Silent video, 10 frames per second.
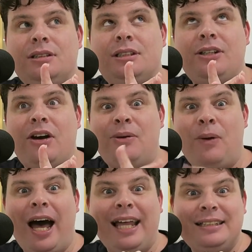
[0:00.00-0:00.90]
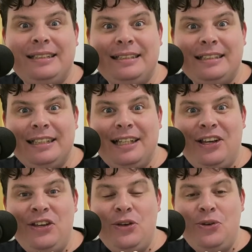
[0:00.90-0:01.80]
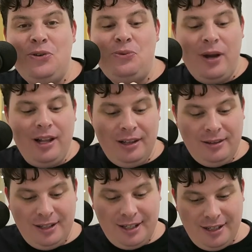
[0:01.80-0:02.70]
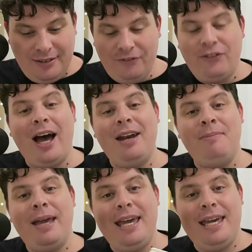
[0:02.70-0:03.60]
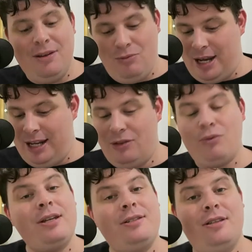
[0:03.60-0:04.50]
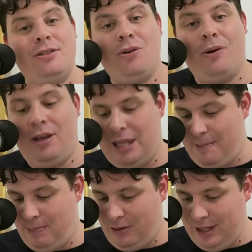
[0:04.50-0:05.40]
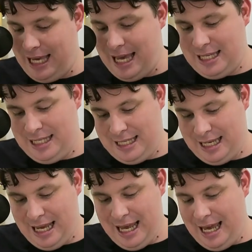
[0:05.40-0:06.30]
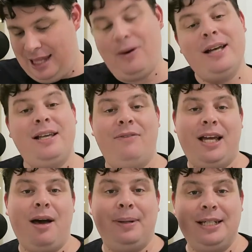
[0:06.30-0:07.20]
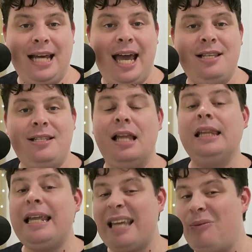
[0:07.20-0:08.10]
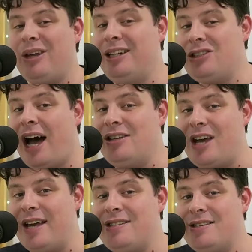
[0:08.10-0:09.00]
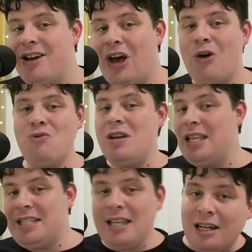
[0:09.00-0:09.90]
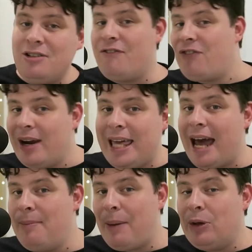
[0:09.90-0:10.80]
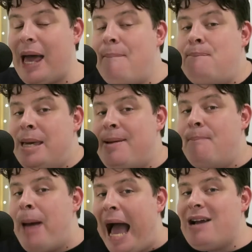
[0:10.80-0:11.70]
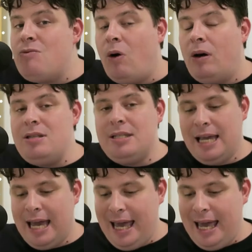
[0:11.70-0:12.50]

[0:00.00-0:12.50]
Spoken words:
Scotty Writes, you will find me reading the rest of the story on that podcast. Otherwise, give it a couple of days. Let that really digest. Really start to freak out about what that big bang was.